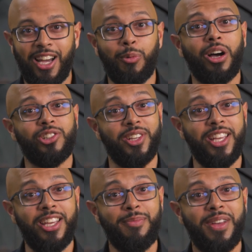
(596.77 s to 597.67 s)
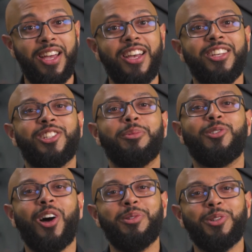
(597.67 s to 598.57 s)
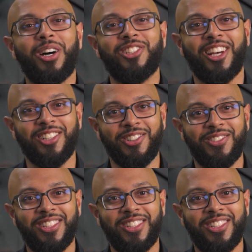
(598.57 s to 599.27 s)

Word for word: And whilst you're here, subscribe to our channel